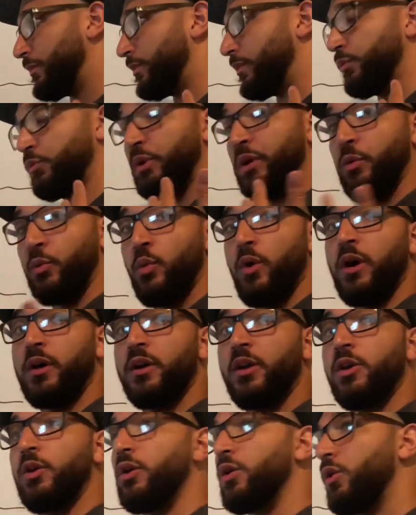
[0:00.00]
we want
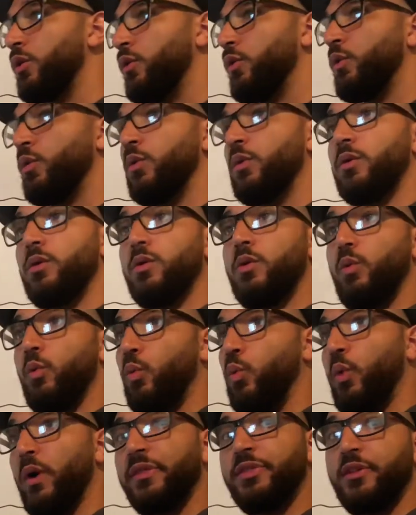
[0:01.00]
to know
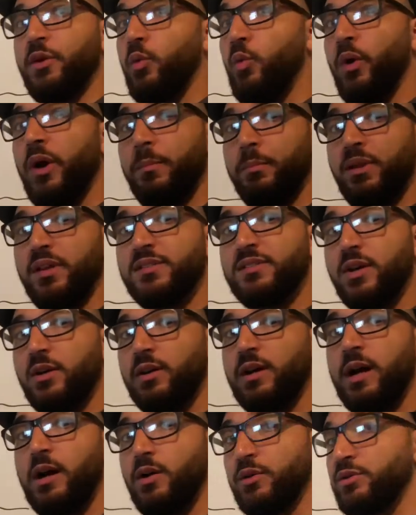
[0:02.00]
what their white blood cell
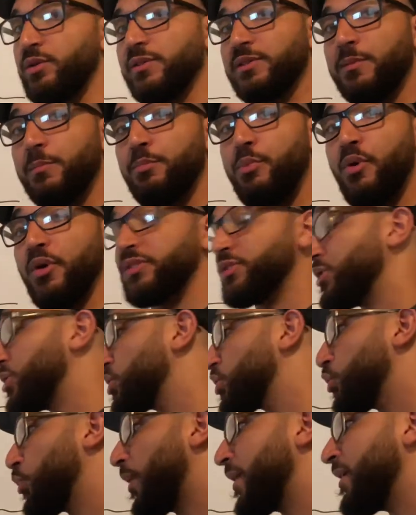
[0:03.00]
count, so it's important to
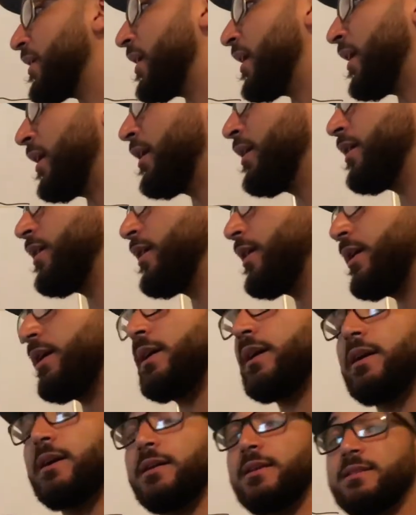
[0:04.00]
trend that.
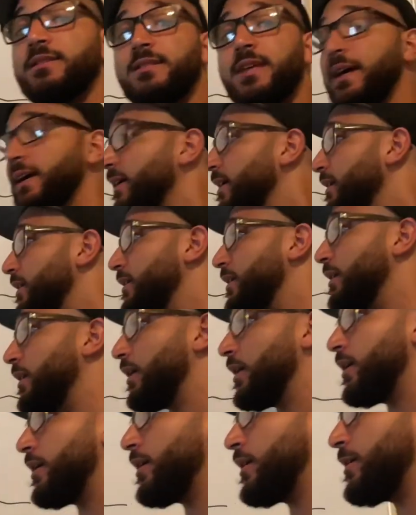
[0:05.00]
Second
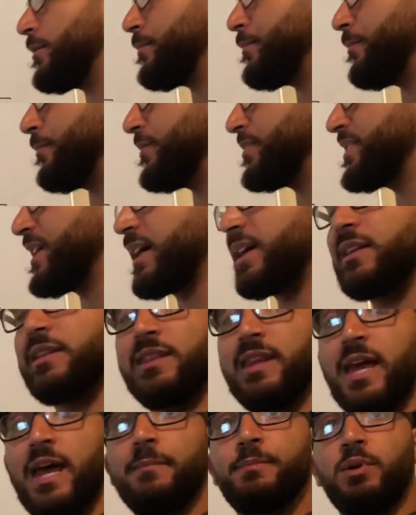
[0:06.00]

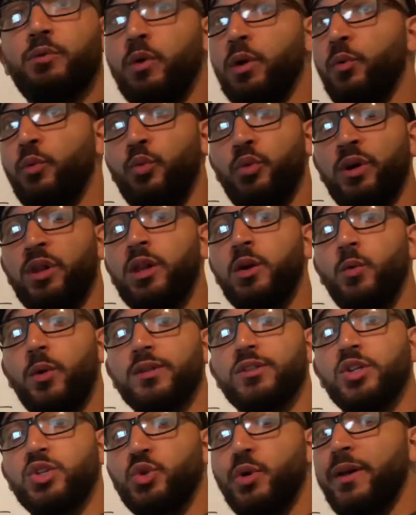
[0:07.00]
lab that we really want
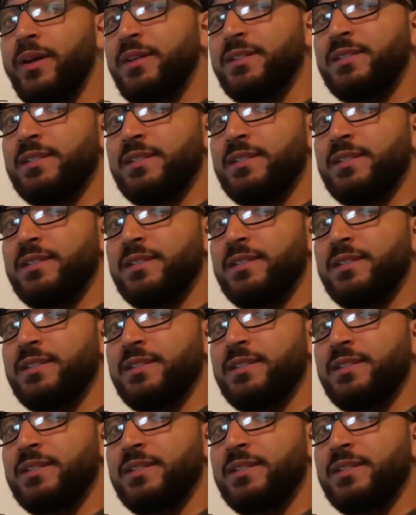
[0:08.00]
to trend is